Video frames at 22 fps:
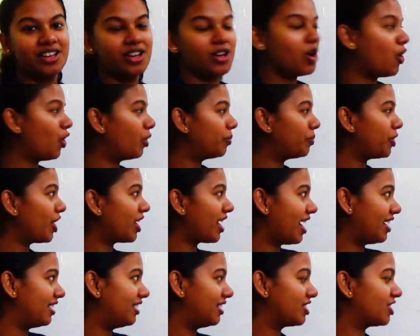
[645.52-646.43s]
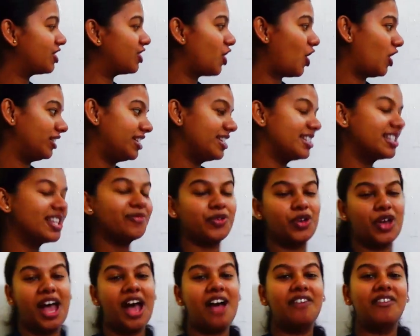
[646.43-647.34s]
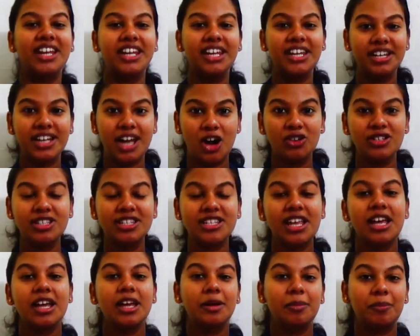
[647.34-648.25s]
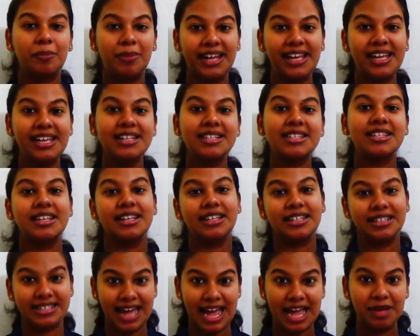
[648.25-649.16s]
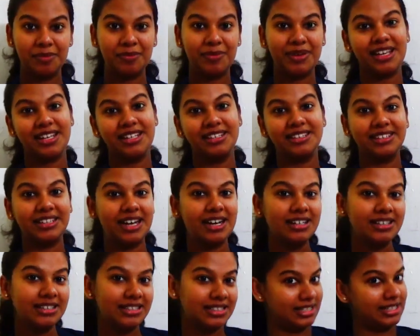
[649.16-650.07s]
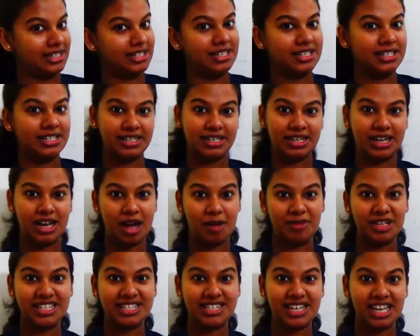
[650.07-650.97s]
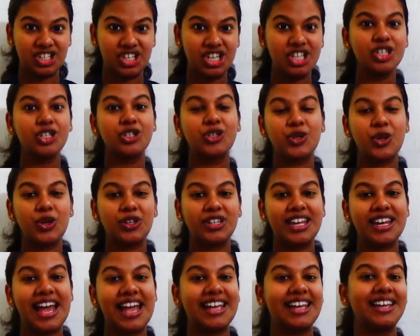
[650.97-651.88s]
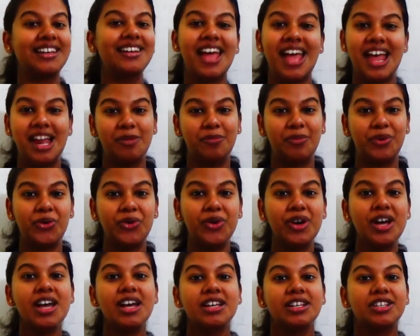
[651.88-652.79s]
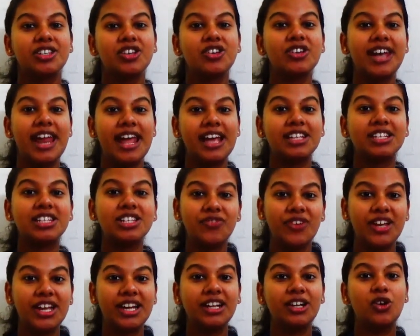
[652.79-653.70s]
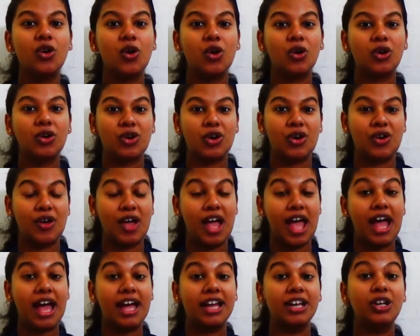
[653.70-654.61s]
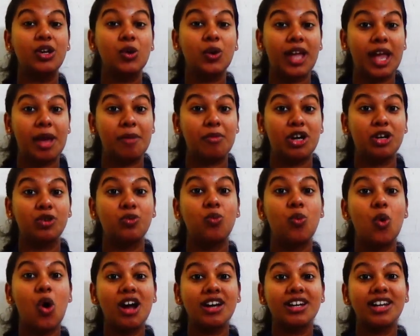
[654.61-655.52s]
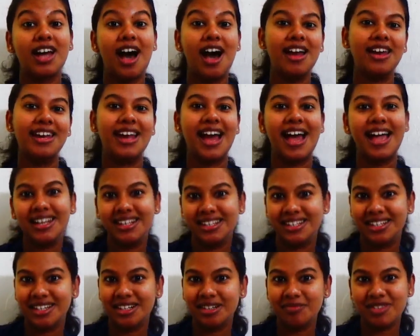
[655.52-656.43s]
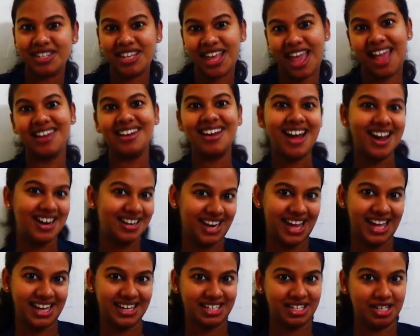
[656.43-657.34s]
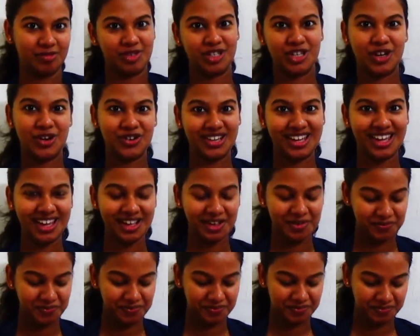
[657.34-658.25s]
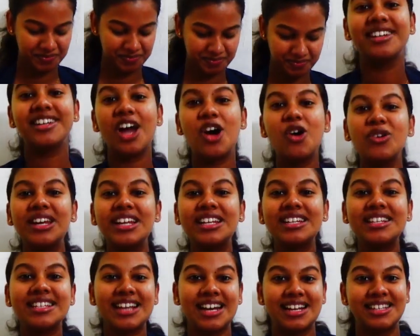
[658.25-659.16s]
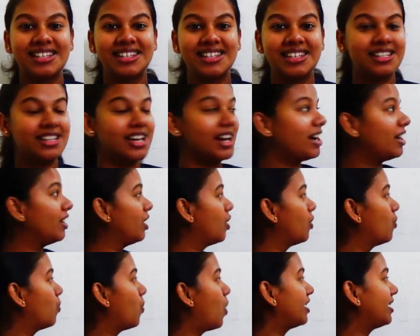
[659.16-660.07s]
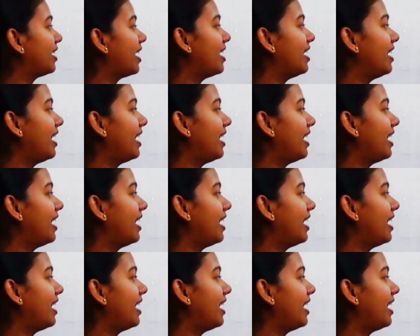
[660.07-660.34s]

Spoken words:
hope you have understood all this. If you have any doubts, please type in the comment section so that I can help you. So next we'll go and look about what are like terms and unlike terms. Okay, now let's consider what are